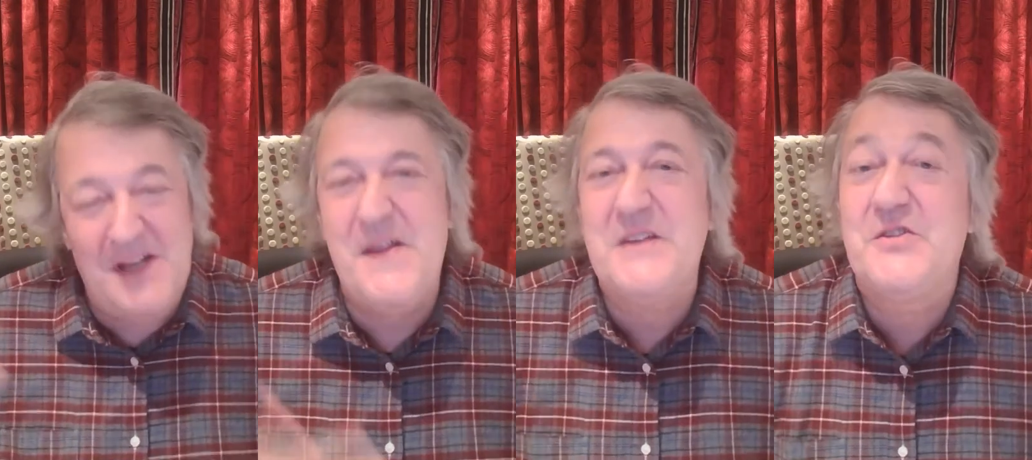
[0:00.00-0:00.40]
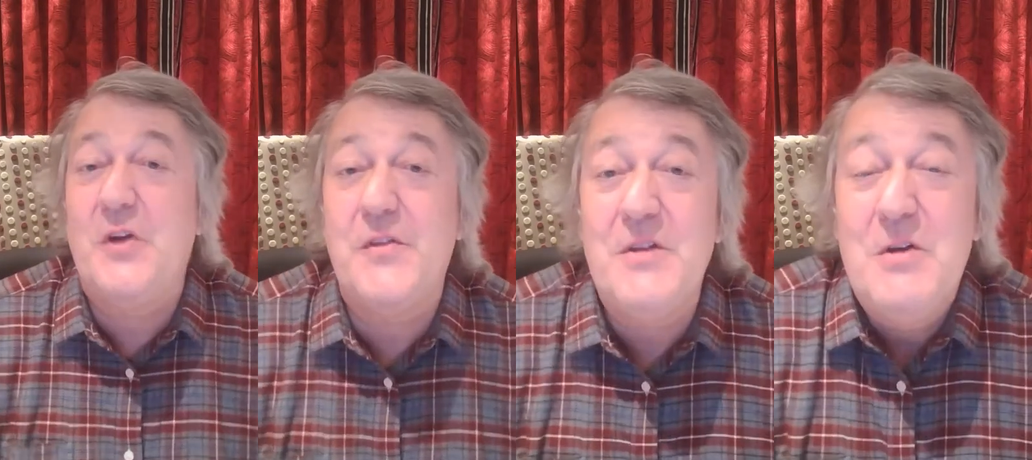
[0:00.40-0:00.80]
That's
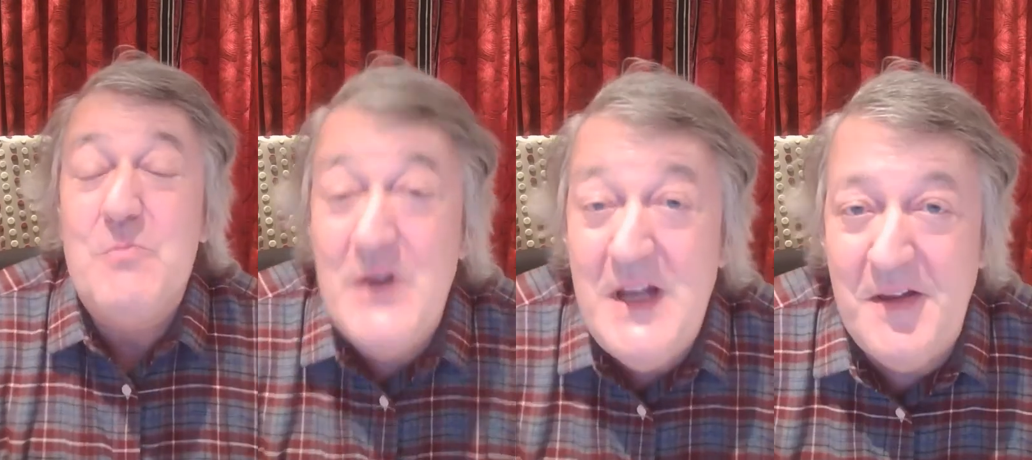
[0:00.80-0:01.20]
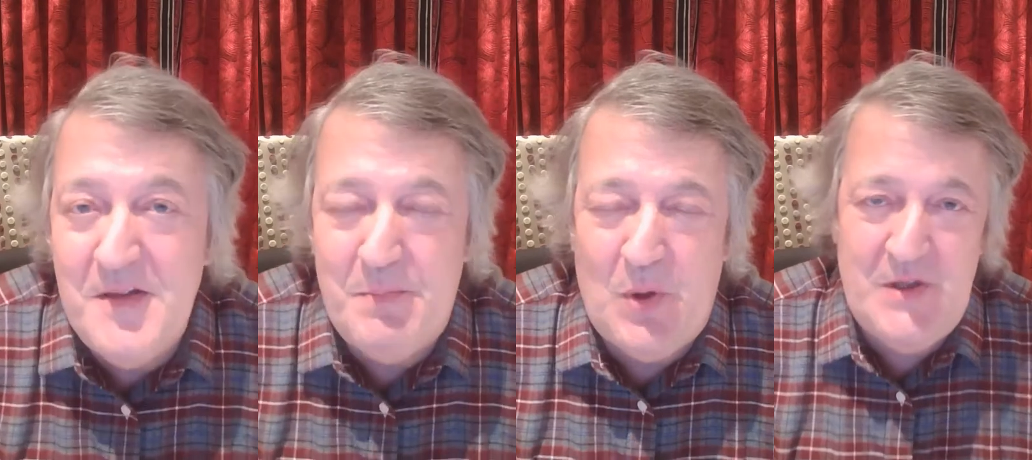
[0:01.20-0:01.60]
not really the
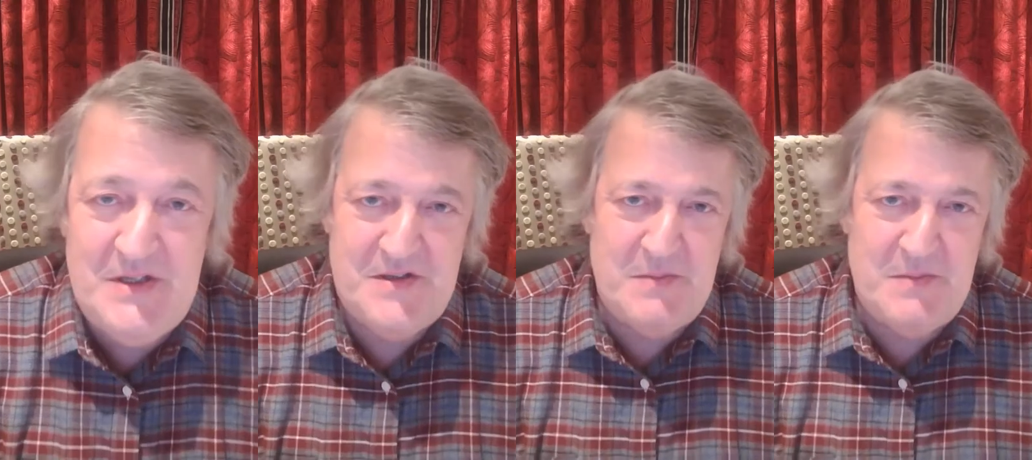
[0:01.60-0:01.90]
point.